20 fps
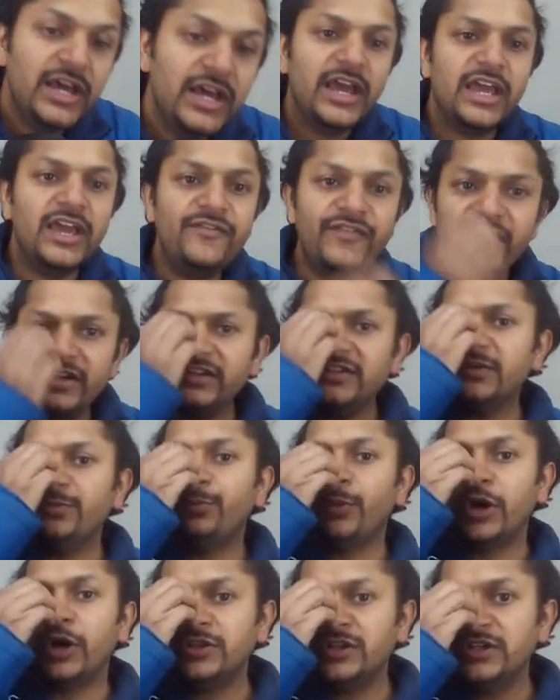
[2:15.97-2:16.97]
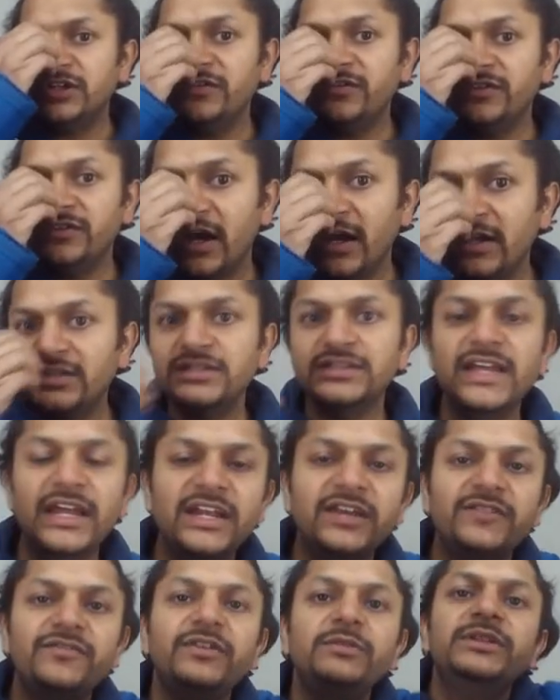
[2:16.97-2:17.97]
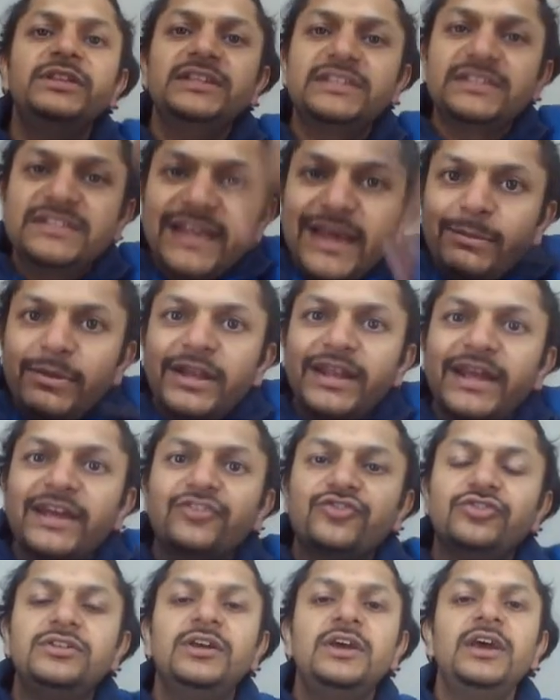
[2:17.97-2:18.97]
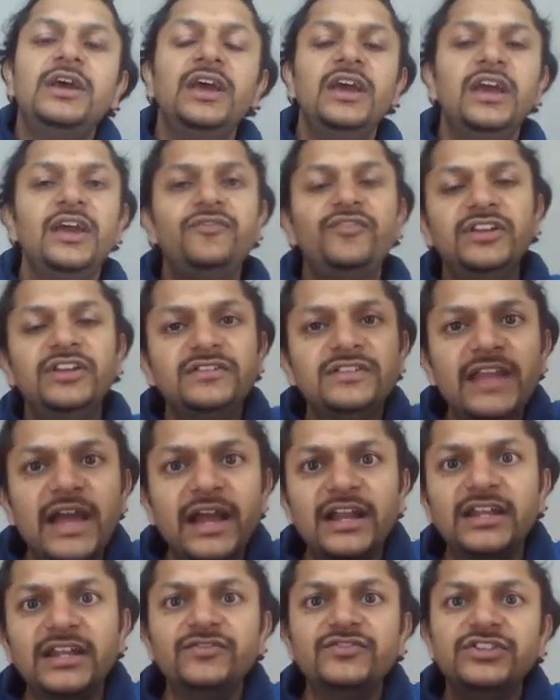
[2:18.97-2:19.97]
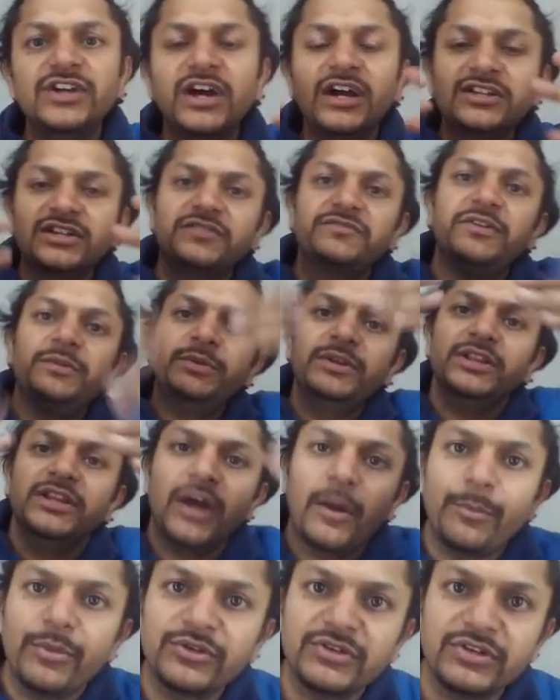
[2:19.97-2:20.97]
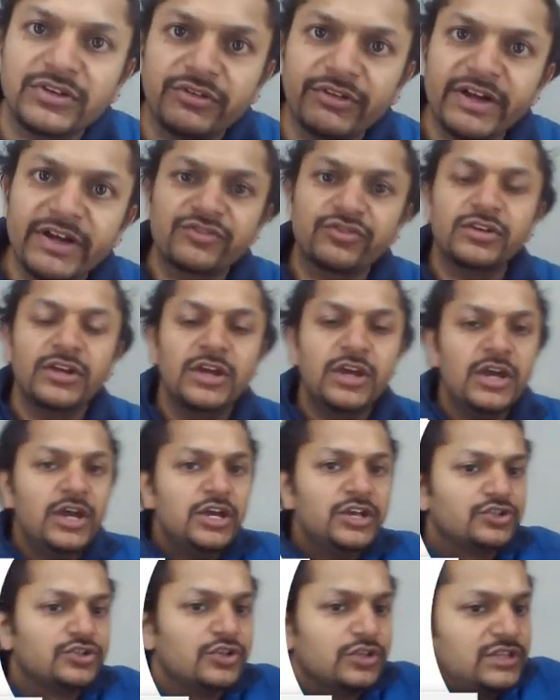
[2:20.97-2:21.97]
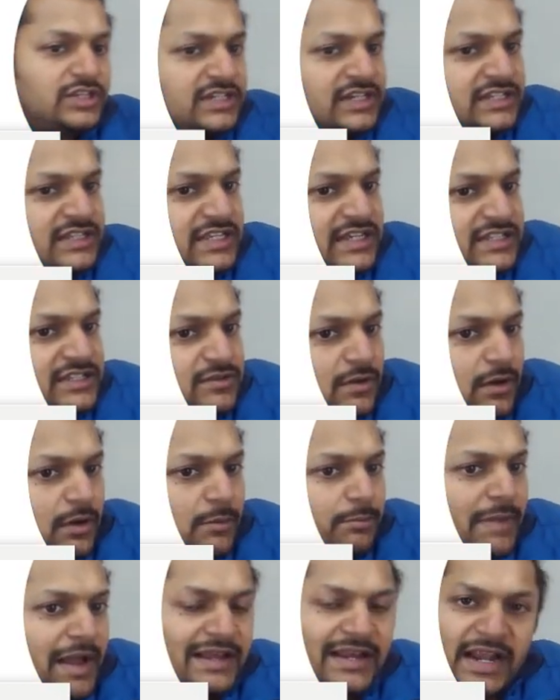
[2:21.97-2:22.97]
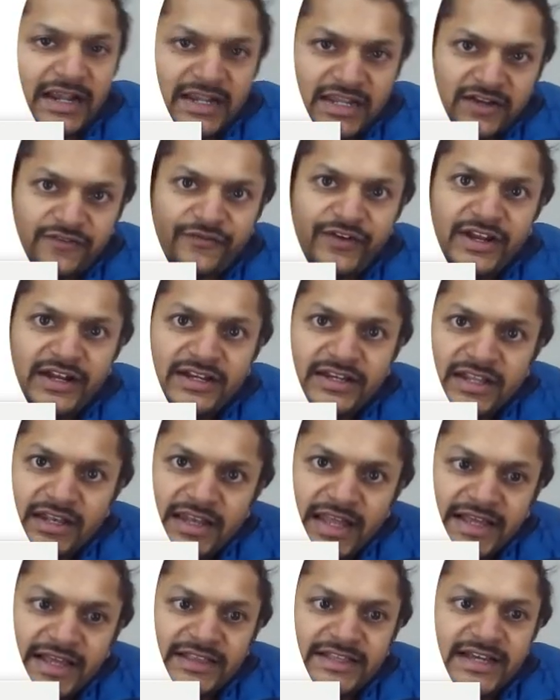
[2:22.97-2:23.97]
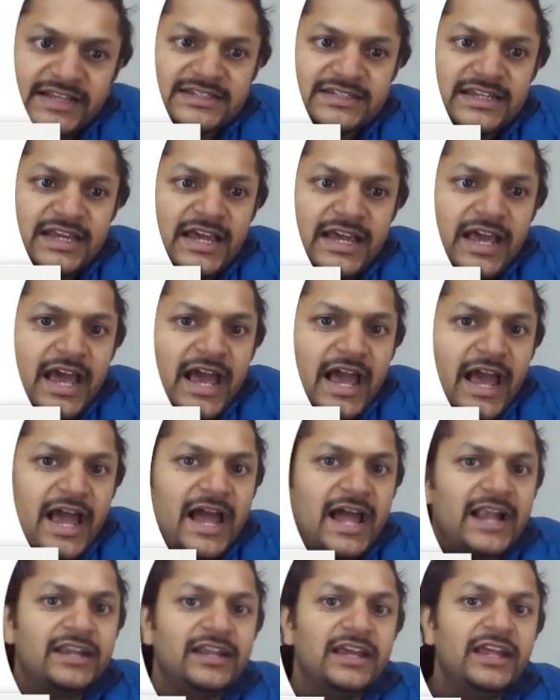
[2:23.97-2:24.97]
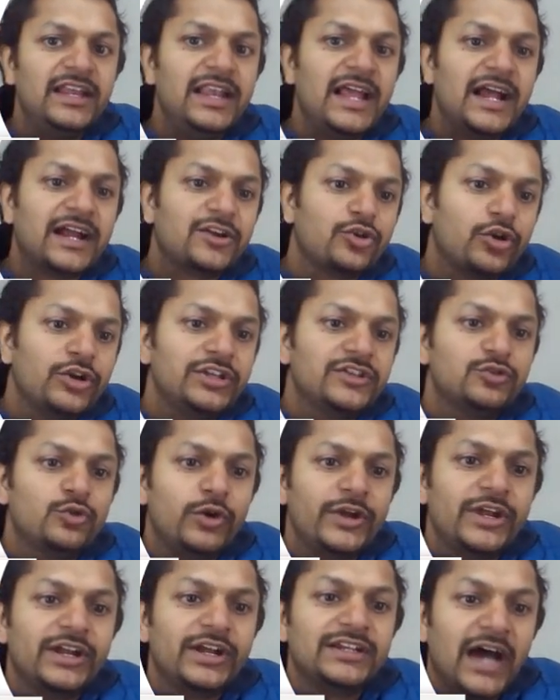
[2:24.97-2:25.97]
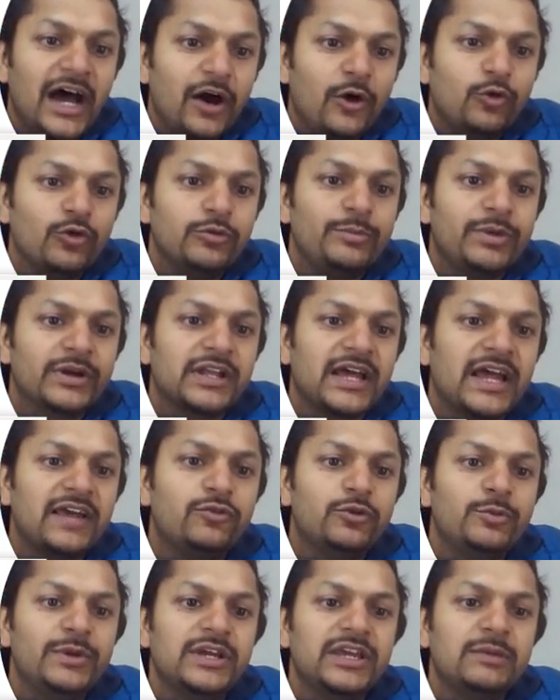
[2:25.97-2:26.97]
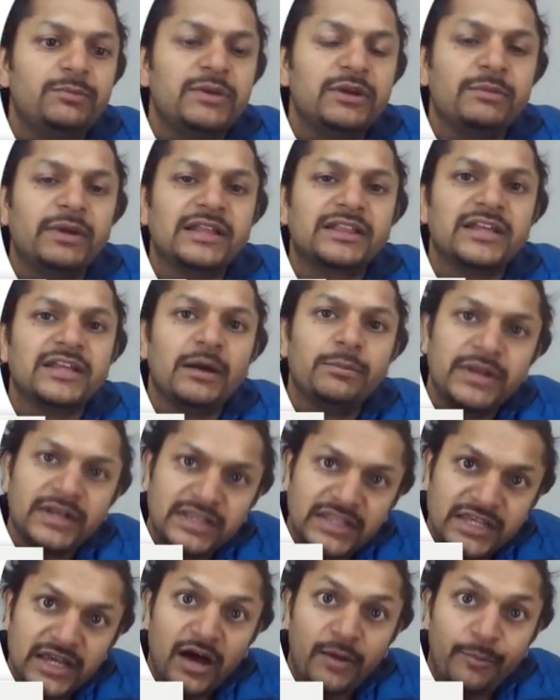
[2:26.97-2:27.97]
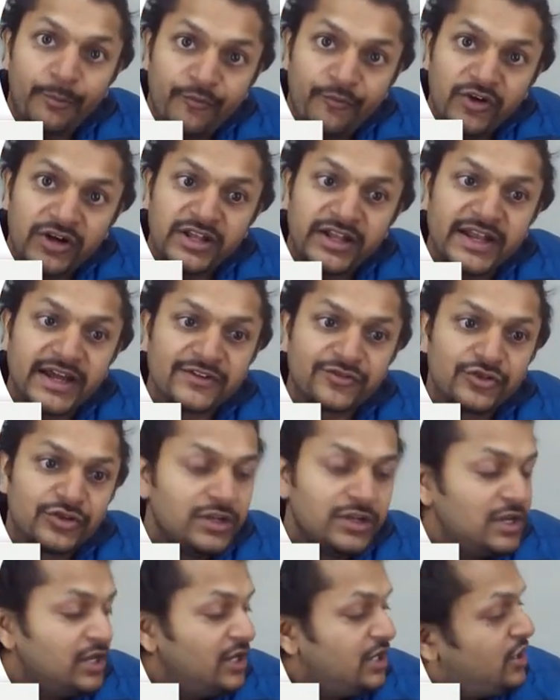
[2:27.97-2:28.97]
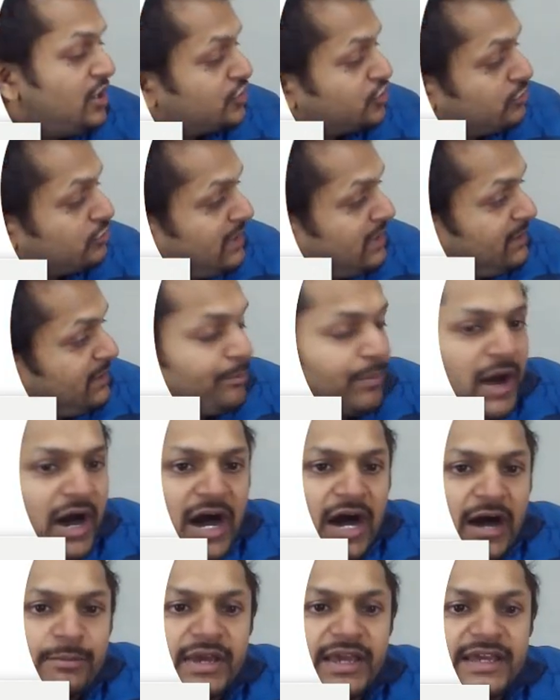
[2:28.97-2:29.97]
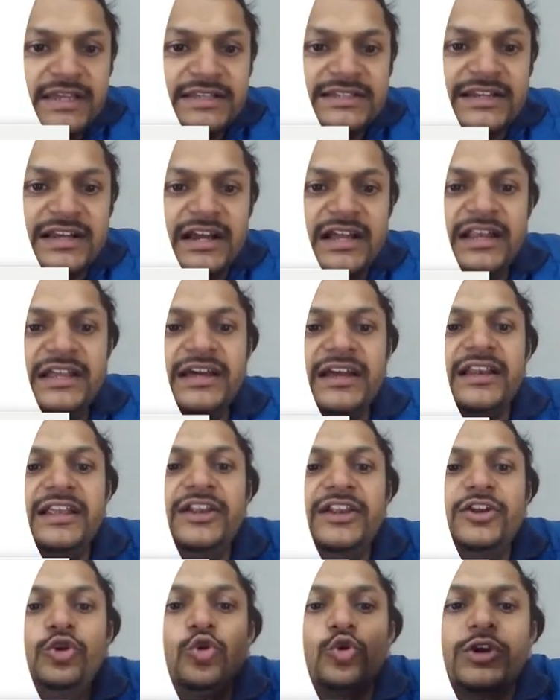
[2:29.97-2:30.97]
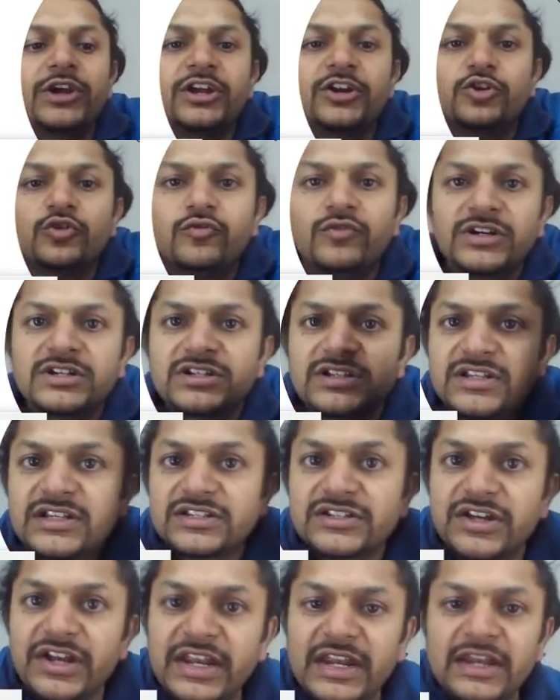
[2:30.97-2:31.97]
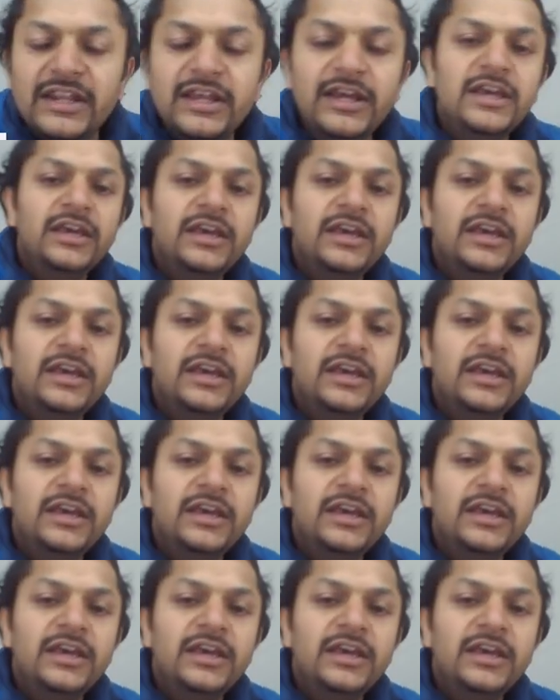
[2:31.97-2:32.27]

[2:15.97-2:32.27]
If it is a positive charge, then it will be the same direction. If it is negative charge, it will be in the opposite direction. So this is the magnetic field, like this, and electron is going down, but I would be keeping my thumb in the upward direction. So my palm is clearly looking towards the screen.